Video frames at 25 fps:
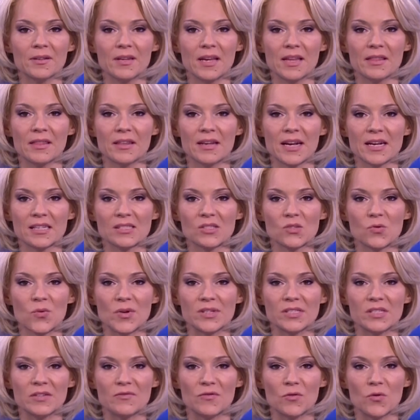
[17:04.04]
the next
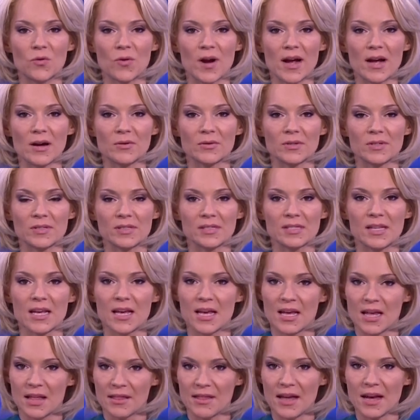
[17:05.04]
24 hours.
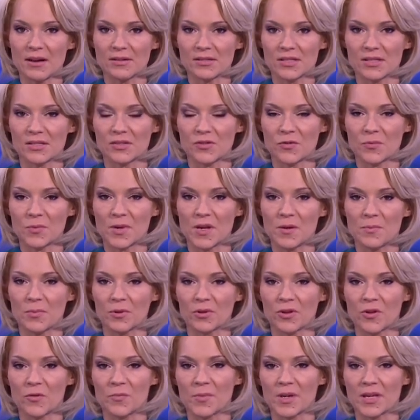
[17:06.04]
Thousands of people
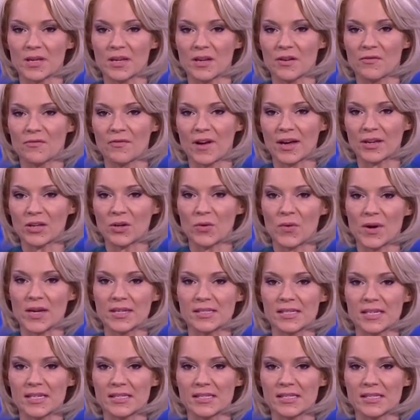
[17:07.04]
have been evacuated.